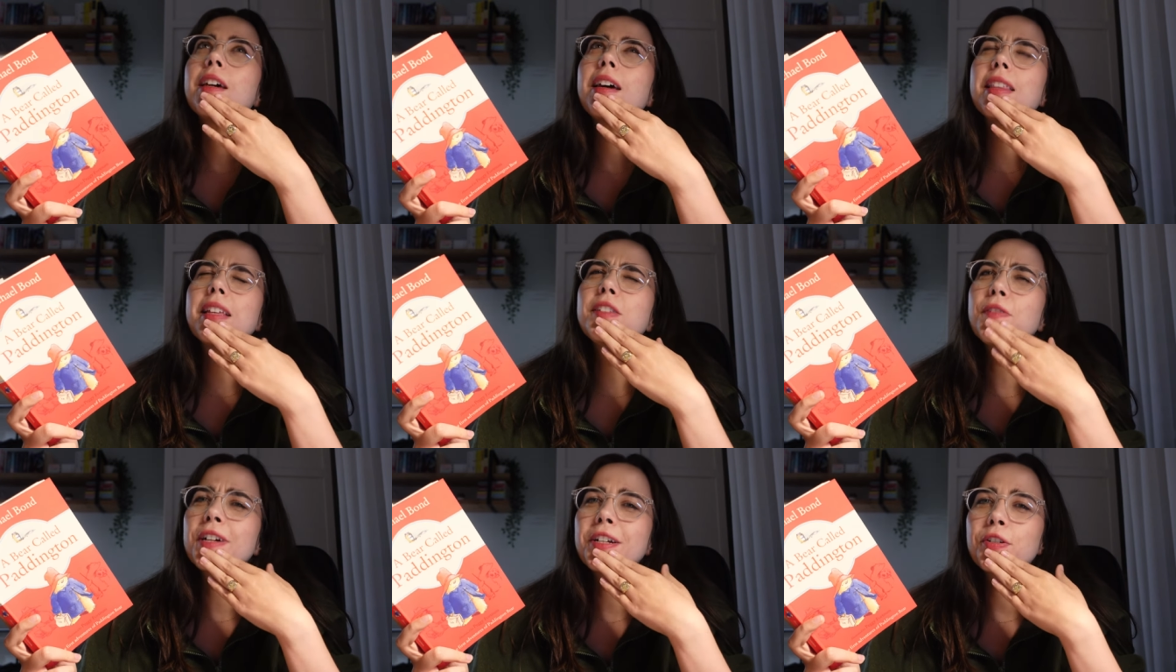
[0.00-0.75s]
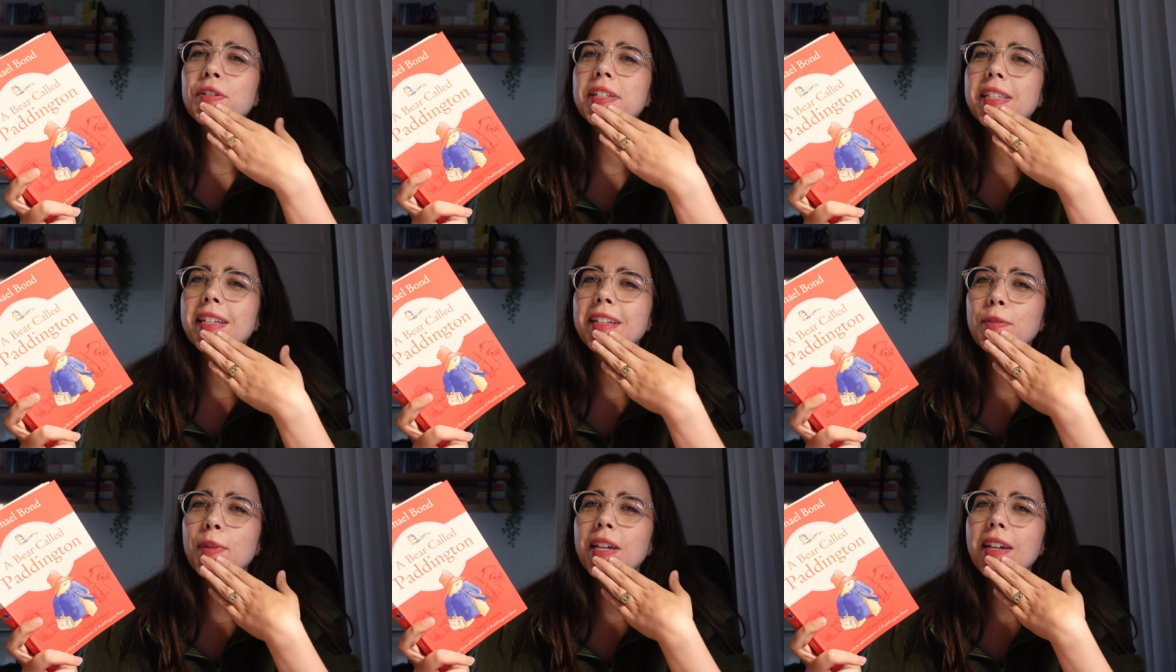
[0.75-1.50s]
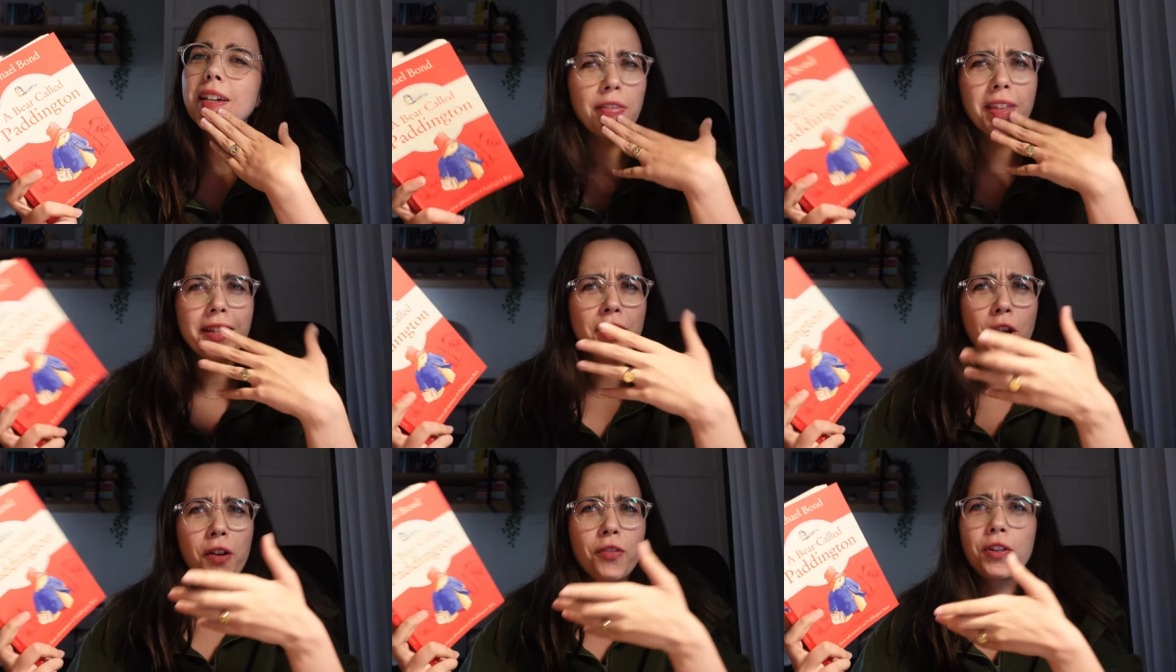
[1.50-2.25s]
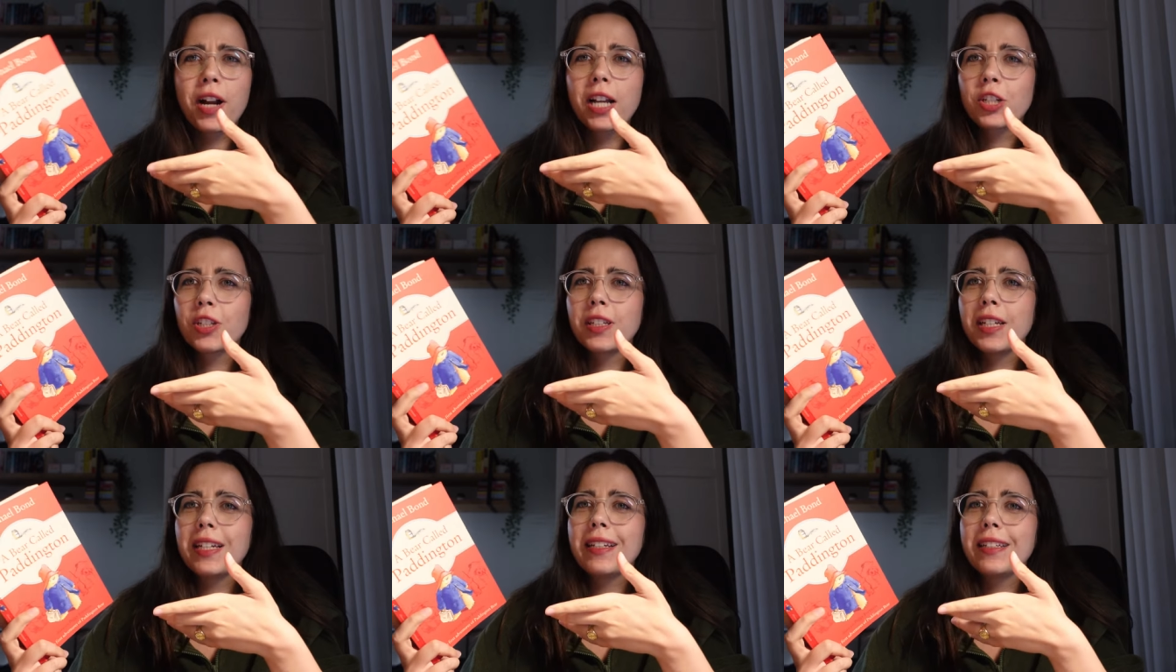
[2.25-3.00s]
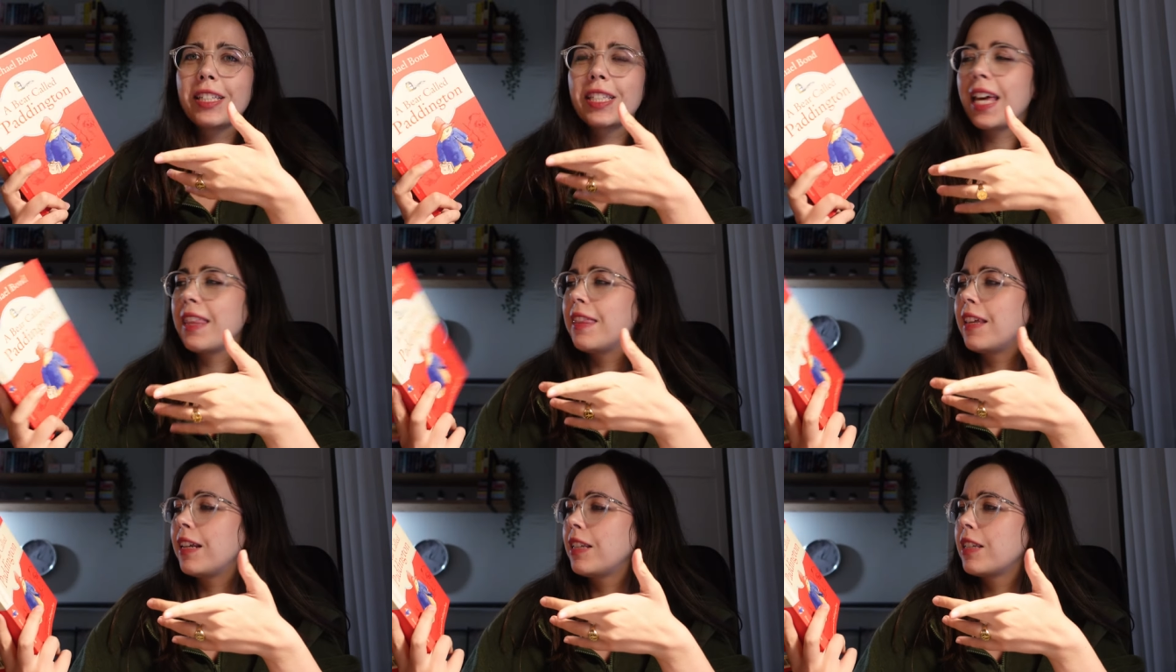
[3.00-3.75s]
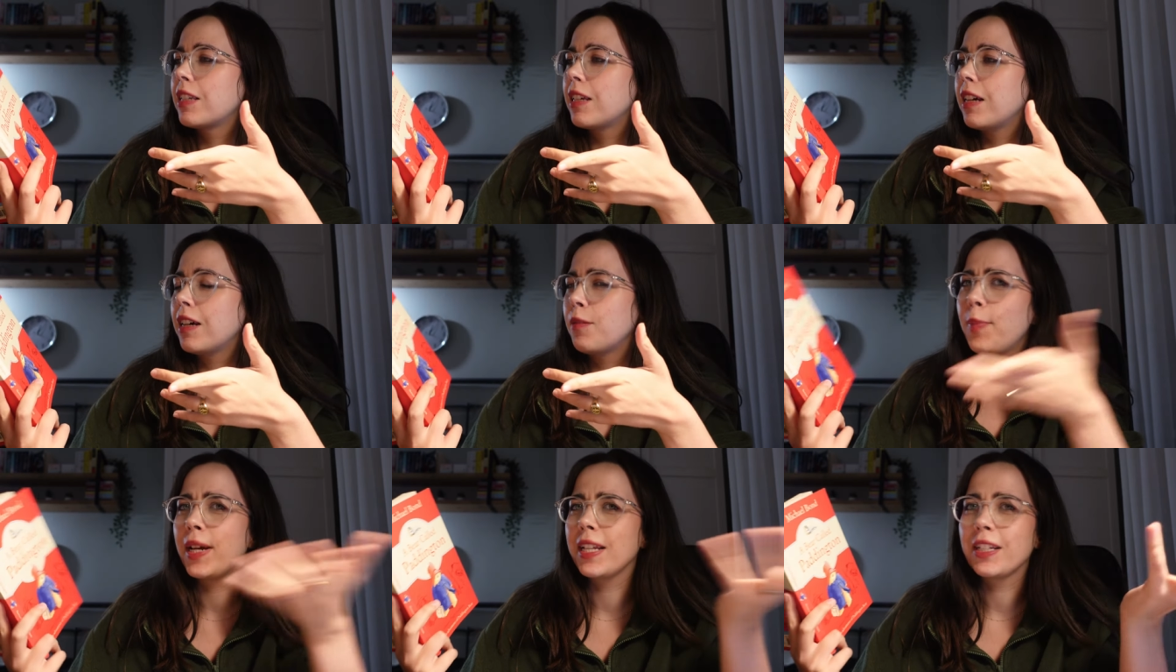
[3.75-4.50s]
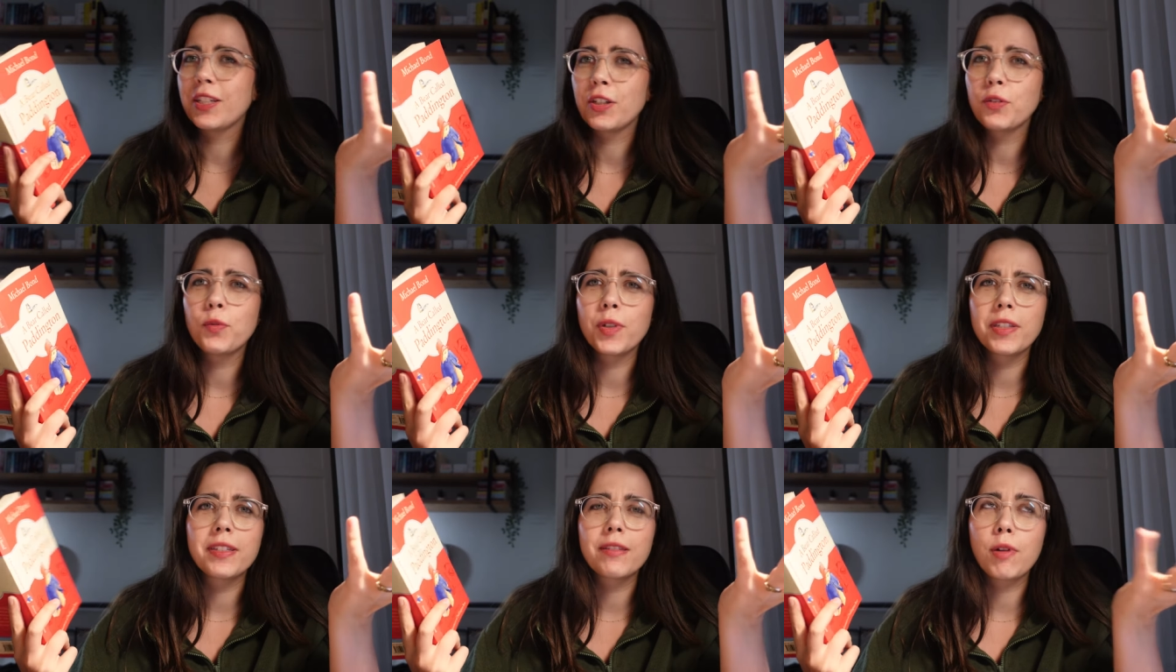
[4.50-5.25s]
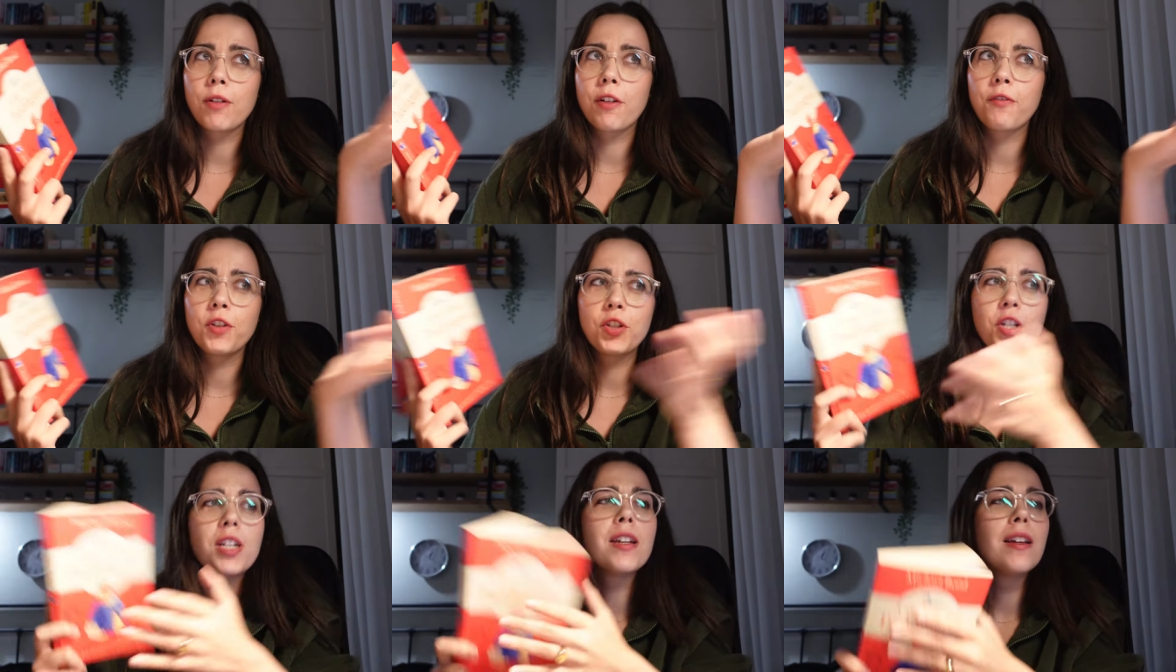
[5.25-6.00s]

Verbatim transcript: And that's very interesting to me. I think the author actually said that Paddington was a refugee.